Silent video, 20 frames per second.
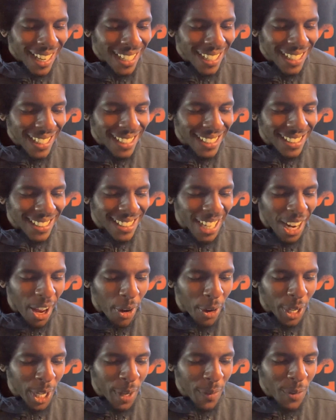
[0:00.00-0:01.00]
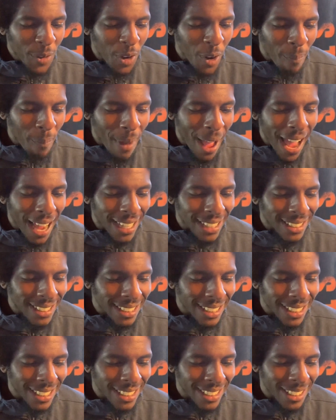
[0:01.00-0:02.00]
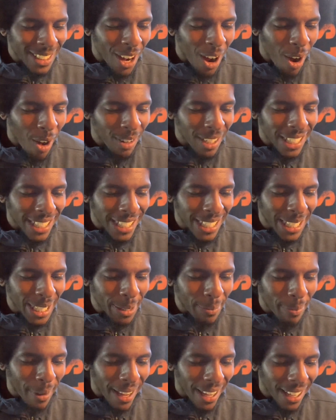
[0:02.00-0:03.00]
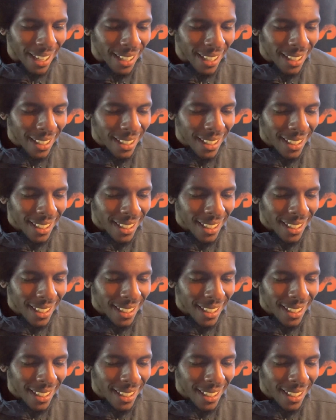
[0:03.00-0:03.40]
nigga said, I'll give you a magazine, call it eBay.